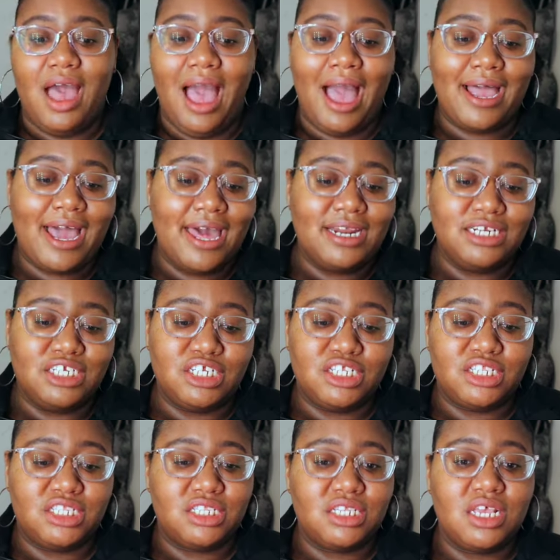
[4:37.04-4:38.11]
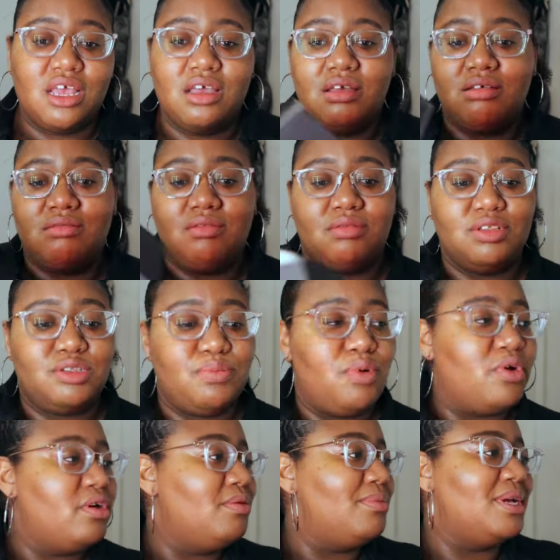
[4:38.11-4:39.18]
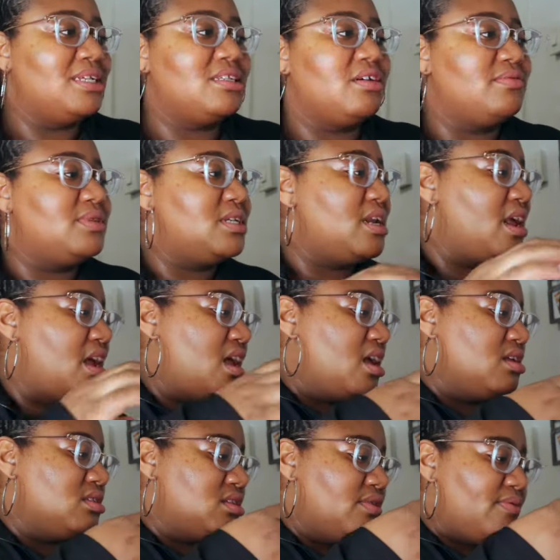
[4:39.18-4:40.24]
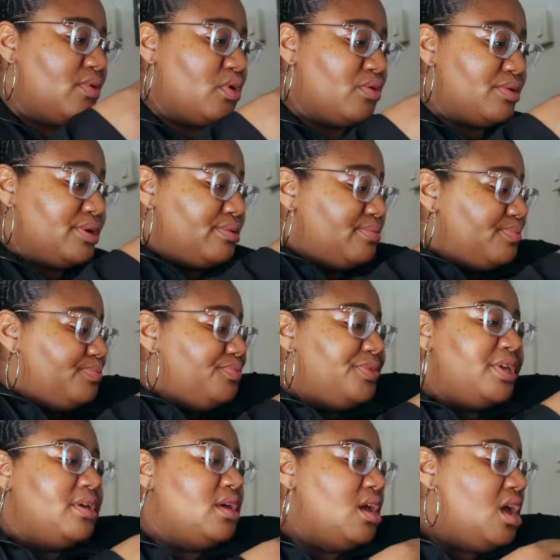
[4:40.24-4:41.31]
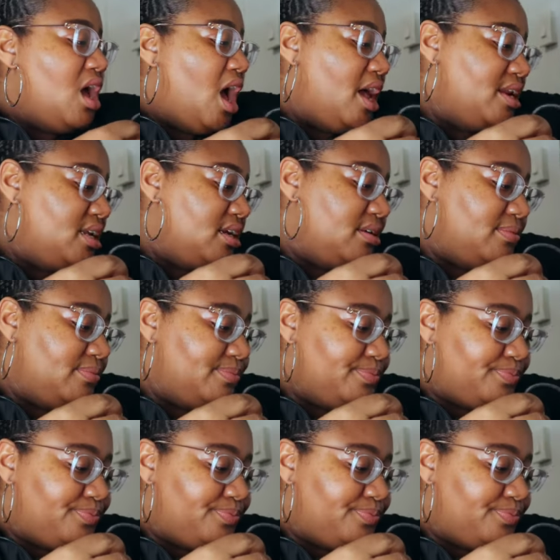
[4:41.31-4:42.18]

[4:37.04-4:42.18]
I kind of just spoiled myself today. That's okay. I did.